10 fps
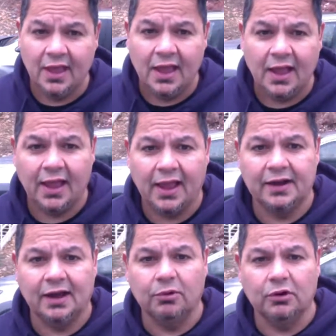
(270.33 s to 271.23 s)

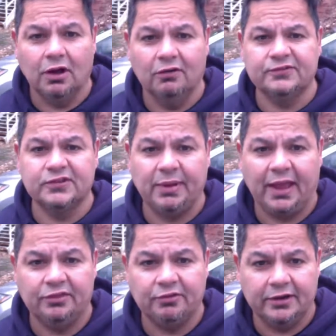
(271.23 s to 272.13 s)
and I would love some
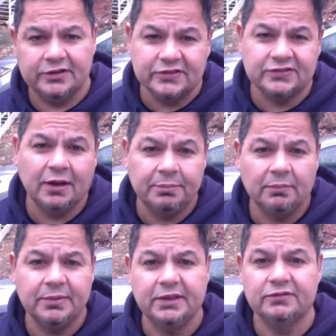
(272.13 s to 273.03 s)
8th graders to step
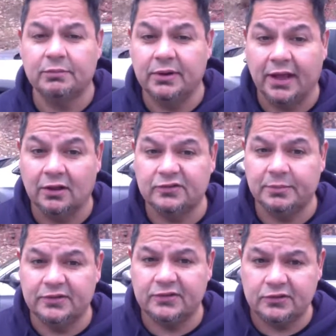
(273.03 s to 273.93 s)
up and give some
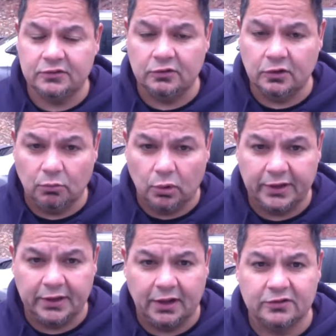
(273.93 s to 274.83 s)
announcements and
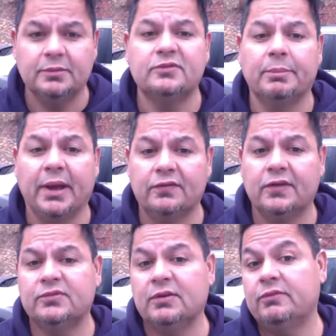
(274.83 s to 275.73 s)
morning announcements about
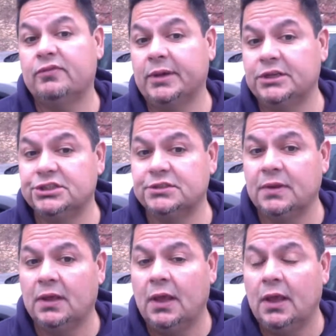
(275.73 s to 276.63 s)
them, some information.
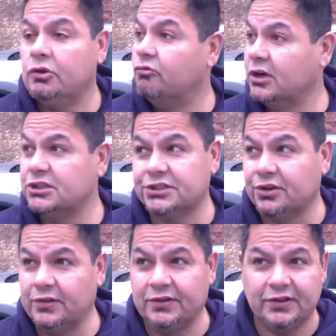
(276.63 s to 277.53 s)
You really should
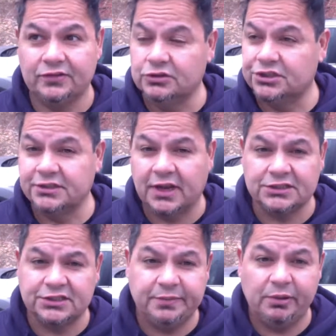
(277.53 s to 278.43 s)
know these things. You should not
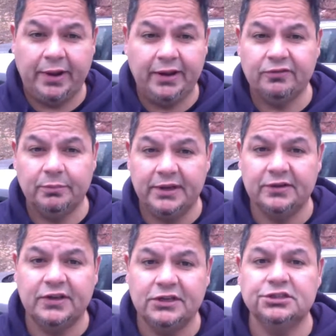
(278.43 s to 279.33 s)
just be waiting for me to
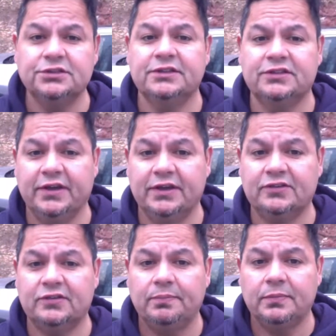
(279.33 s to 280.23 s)
teach you these
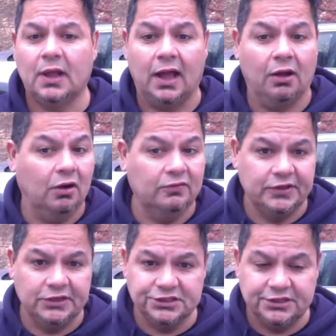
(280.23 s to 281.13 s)
things. I love
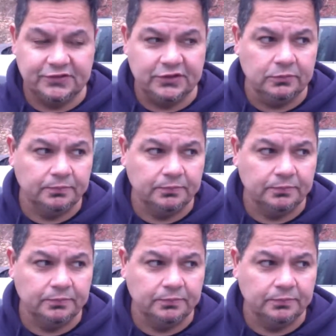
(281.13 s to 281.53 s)
teaching it to you,